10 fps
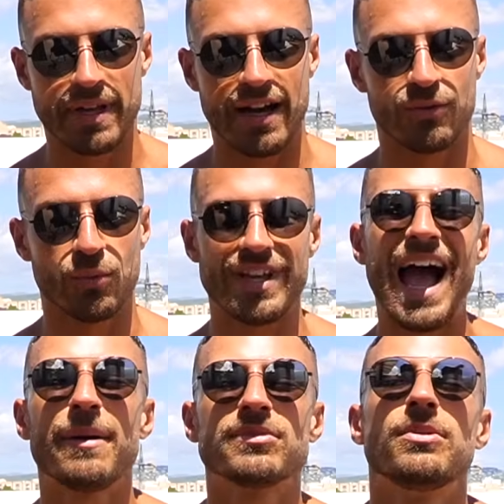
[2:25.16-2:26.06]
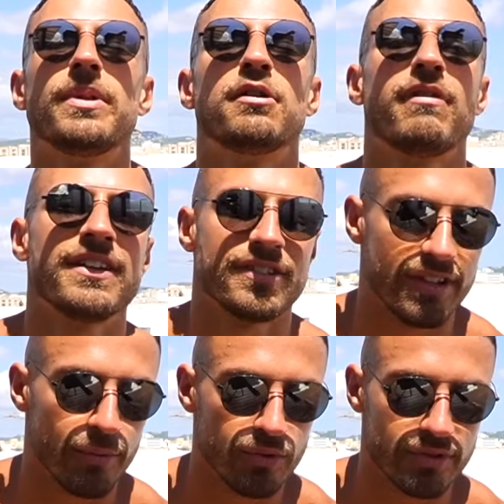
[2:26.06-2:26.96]
count was absolutely horrendous.
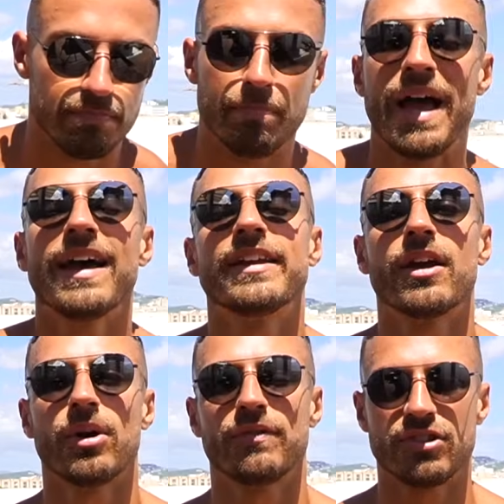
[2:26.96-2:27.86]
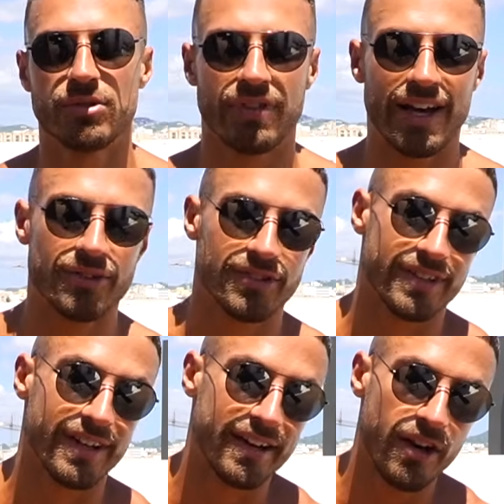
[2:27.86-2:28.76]
It was barely going over 2,000,
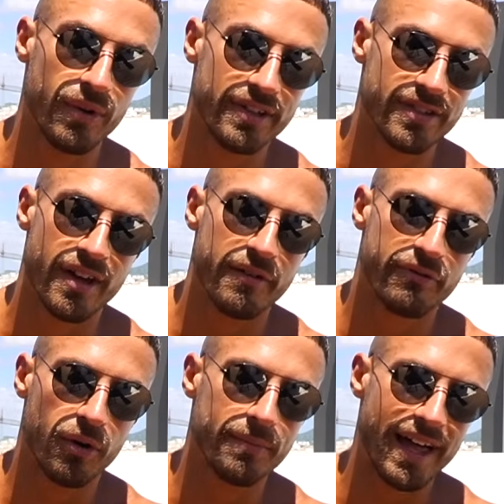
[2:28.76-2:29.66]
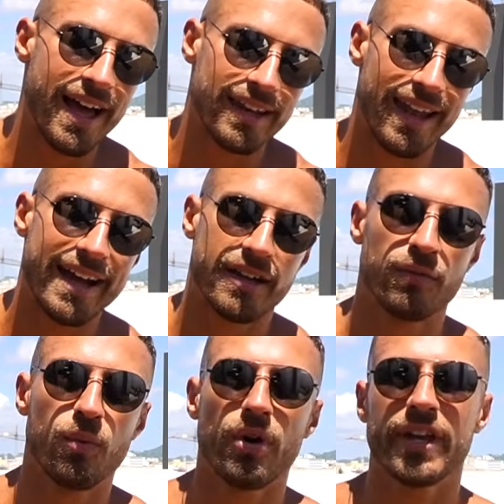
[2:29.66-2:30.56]
and I noticed from that lack
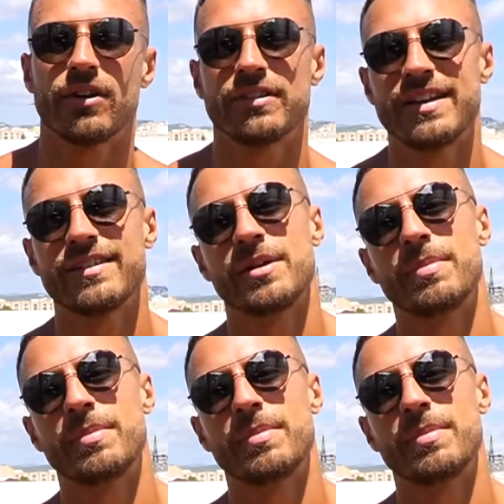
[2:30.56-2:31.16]
of walking on a day-to-day